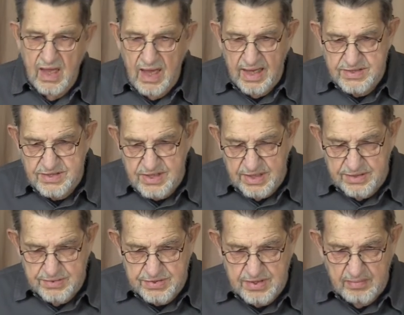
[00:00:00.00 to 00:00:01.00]
I said
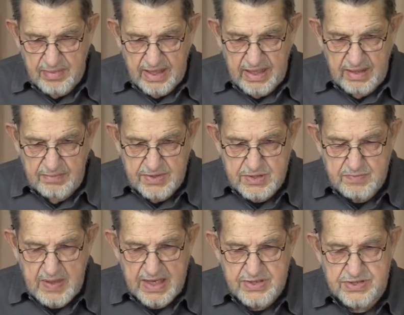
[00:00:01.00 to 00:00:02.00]
to somebody this
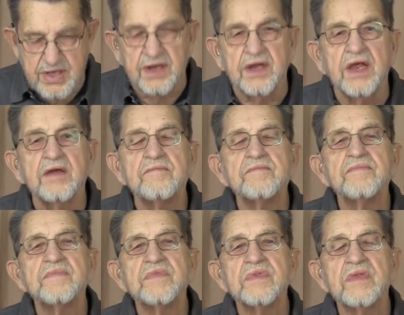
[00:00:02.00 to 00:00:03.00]
past Sunday,
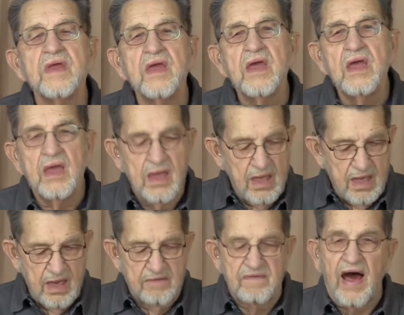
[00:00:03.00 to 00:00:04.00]

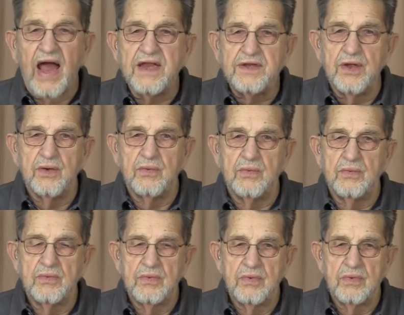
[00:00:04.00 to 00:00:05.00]
if I do
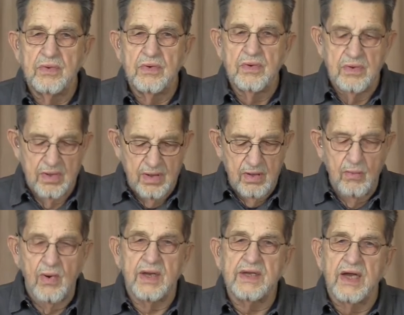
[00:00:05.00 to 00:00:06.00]

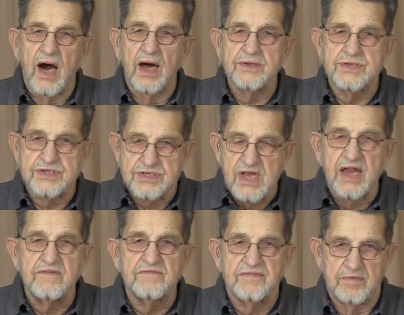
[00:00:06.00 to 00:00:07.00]
what God
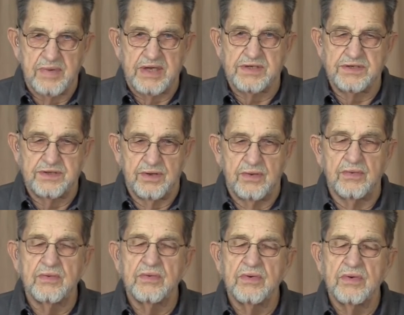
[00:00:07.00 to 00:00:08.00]
said for me to do,
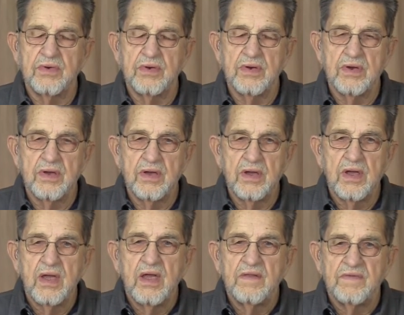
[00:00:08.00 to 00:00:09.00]

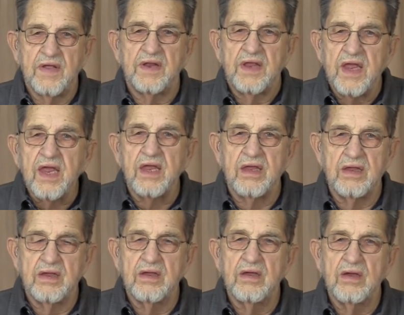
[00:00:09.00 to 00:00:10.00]
then He
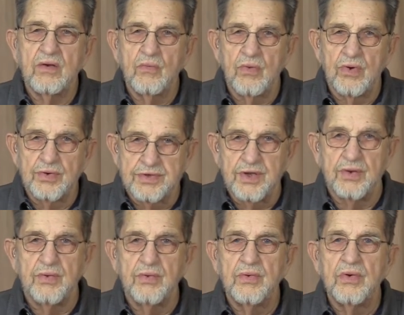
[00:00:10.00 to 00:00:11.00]
will
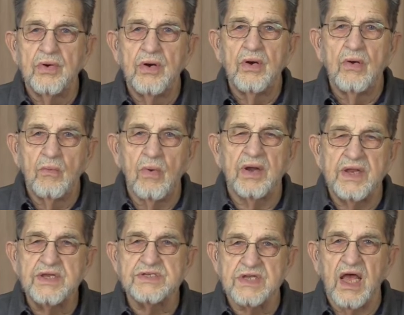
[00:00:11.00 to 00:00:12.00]
do what
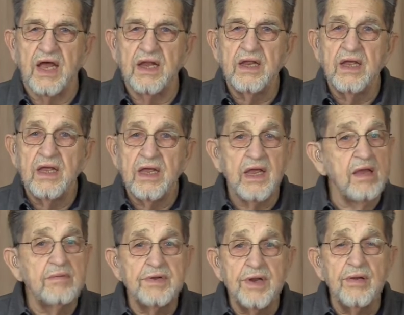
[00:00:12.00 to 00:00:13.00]
He said He
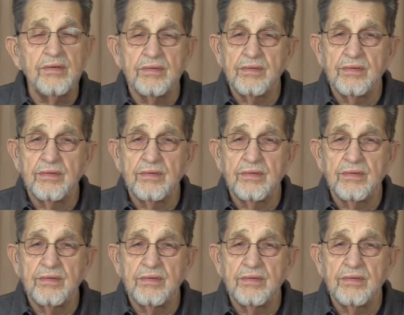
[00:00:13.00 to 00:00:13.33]
would do.